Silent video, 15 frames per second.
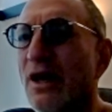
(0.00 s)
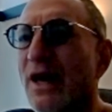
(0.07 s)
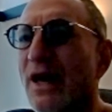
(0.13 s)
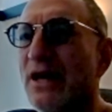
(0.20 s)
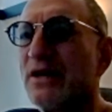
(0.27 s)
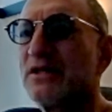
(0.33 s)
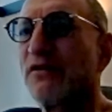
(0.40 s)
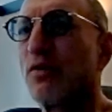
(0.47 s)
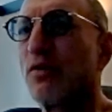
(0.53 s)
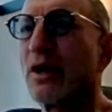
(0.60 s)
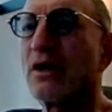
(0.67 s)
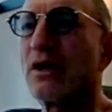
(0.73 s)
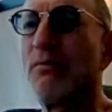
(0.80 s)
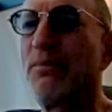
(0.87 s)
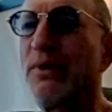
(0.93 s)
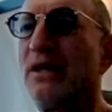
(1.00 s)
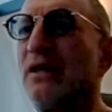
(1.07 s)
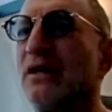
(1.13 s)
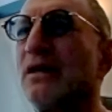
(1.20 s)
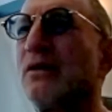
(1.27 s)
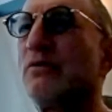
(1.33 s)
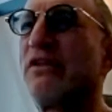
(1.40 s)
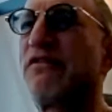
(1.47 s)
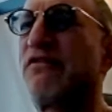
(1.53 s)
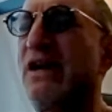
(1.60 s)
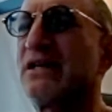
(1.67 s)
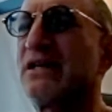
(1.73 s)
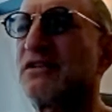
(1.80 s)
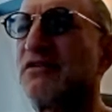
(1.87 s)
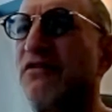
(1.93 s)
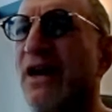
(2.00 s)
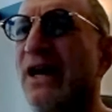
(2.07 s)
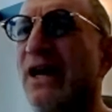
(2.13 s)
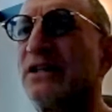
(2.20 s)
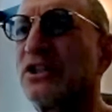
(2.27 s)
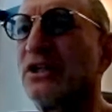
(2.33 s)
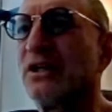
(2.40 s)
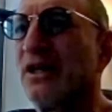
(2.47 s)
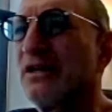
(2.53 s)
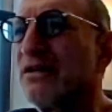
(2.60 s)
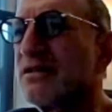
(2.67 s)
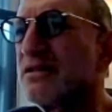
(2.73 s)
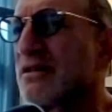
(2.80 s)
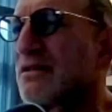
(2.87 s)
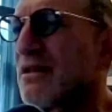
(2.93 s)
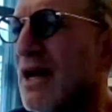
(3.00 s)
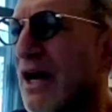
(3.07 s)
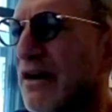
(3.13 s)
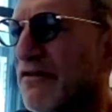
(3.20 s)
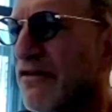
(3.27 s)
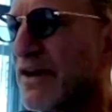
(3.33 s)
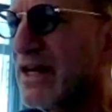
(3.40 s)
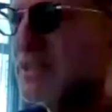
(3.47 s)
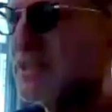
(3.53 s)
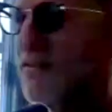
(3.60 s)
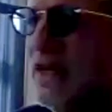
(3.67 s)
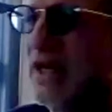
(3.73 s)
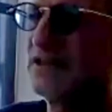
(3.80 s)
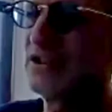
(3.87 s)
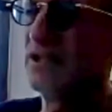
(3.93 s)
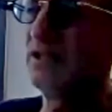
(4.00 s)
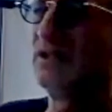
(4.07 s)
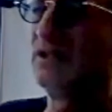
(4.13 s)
as if we're competing with fast fashion, and this is not fast fashion.